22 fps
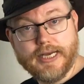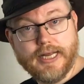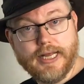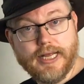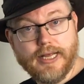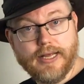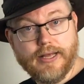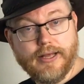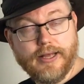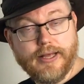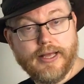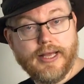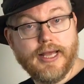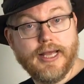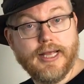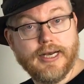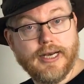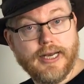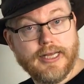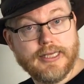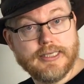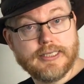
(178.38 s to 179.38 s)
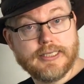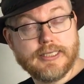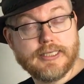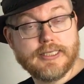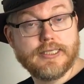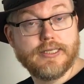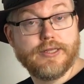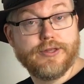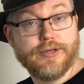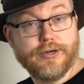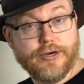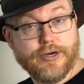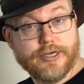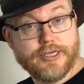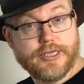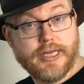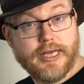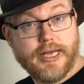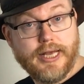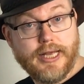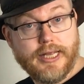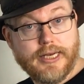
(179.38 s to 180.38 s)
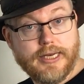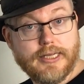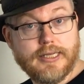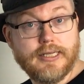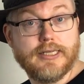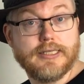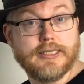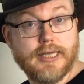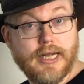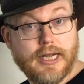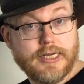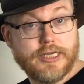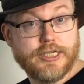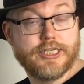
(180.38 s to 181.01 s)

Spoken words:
he lists 13 such